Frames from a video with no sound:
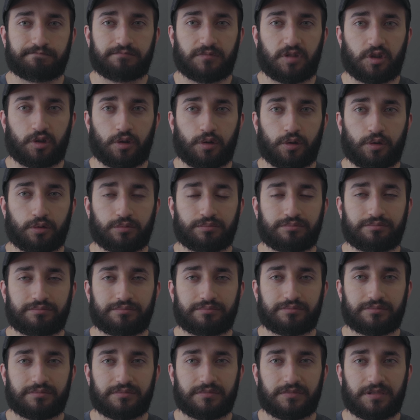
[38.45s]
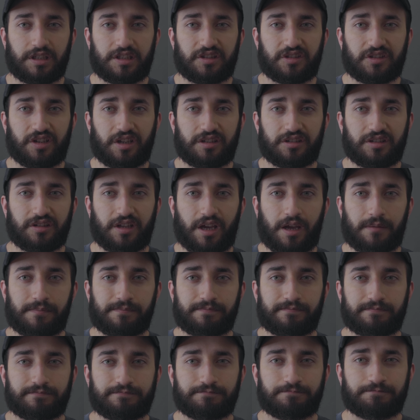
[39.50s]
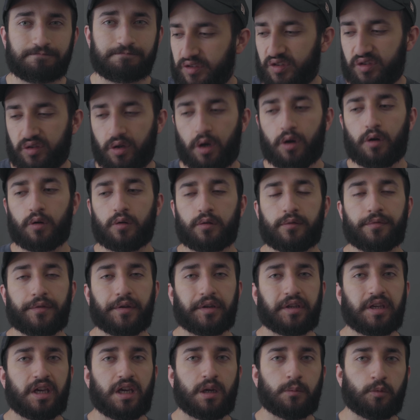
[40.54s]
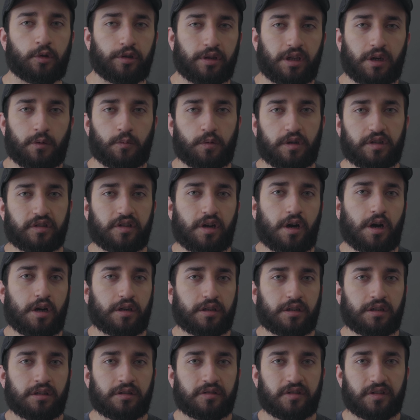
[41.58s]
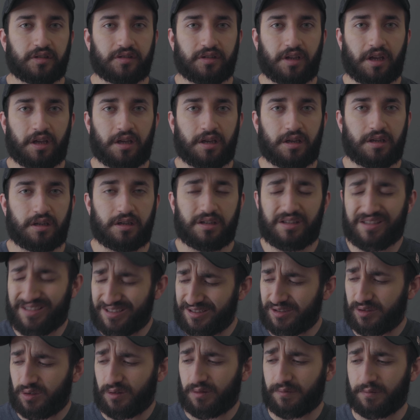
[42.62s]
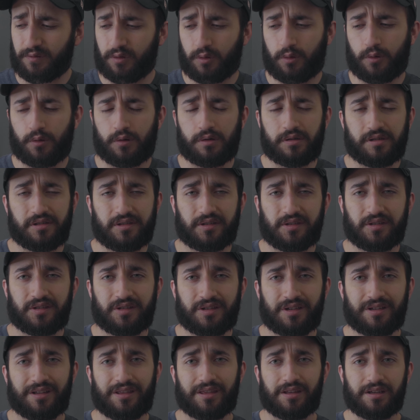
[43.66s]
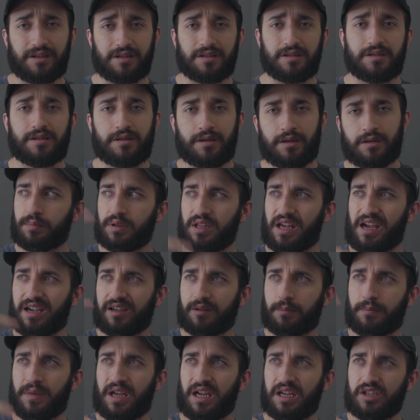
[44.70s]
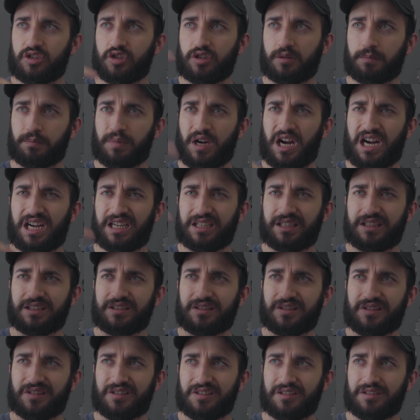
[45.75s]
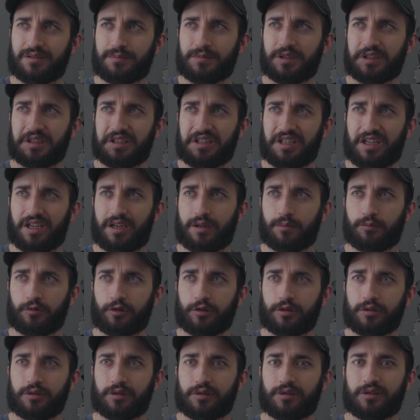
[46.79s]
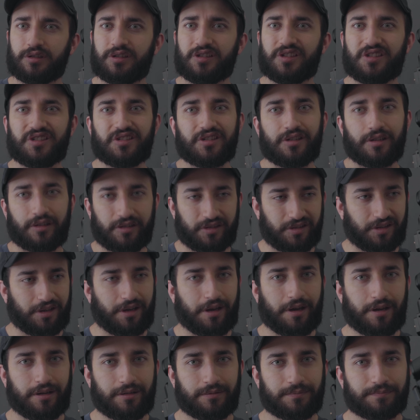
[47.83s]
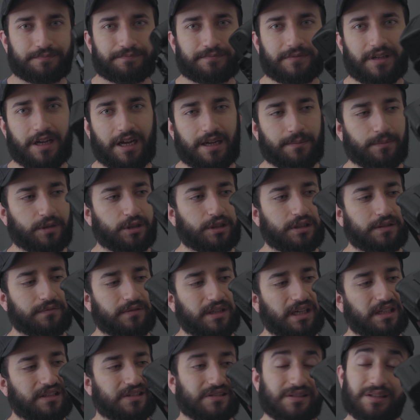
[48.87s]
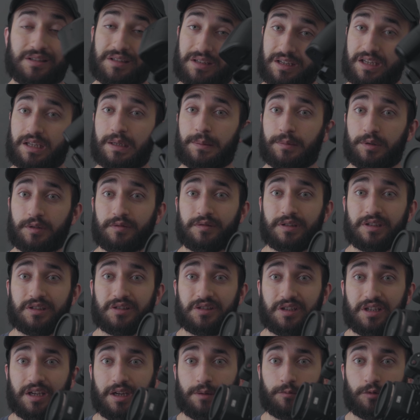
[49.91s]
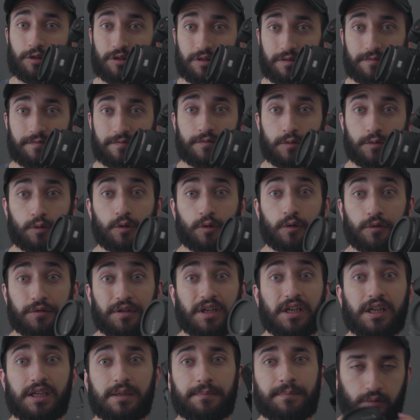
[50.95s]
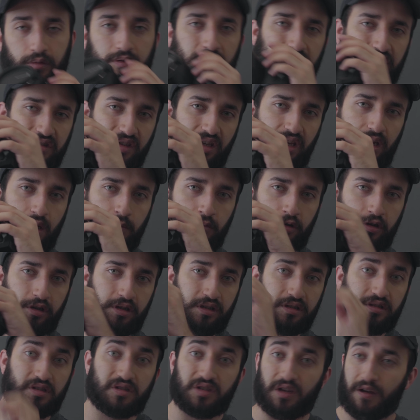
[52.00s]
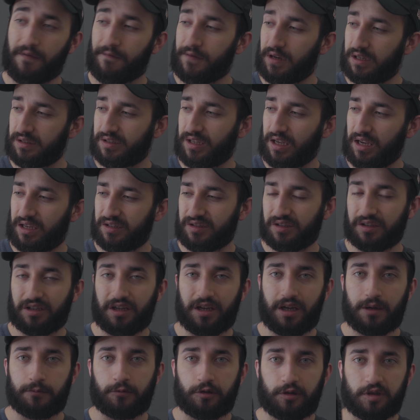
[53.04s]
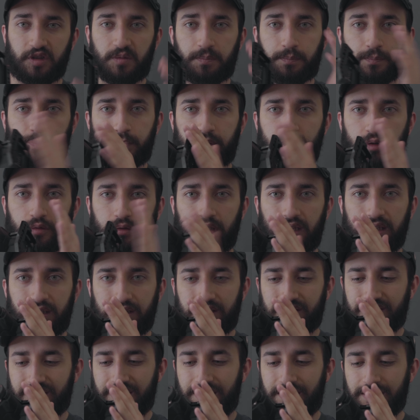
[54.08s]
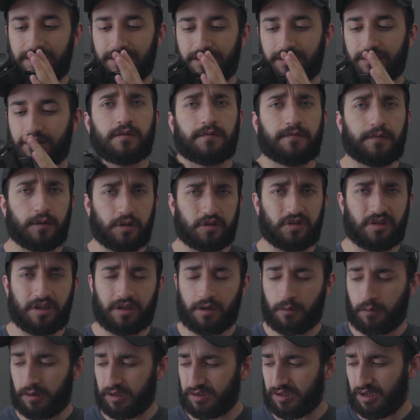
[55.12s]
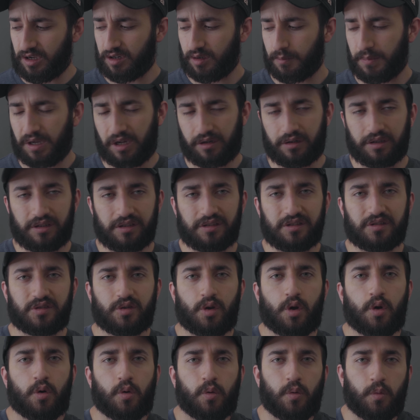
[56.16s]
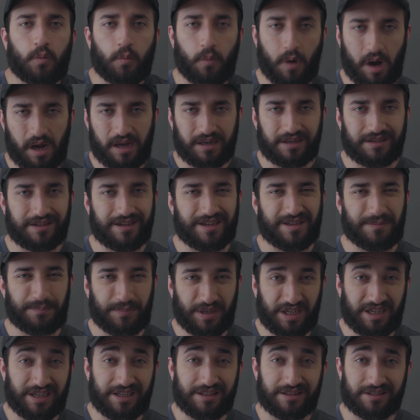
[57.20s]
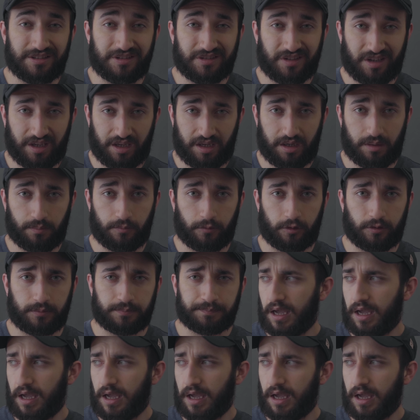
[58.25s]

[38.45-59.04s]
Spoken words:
So let's get to that. So the camera that we're talking today is, of course, the Blackmagic Pocket Cinema Camera 6K. I believe that's the name of this camera, the full name. This camera is a fantastic camera. It's built like a tank. The first thing I want to talk about is, why did I buy this camera?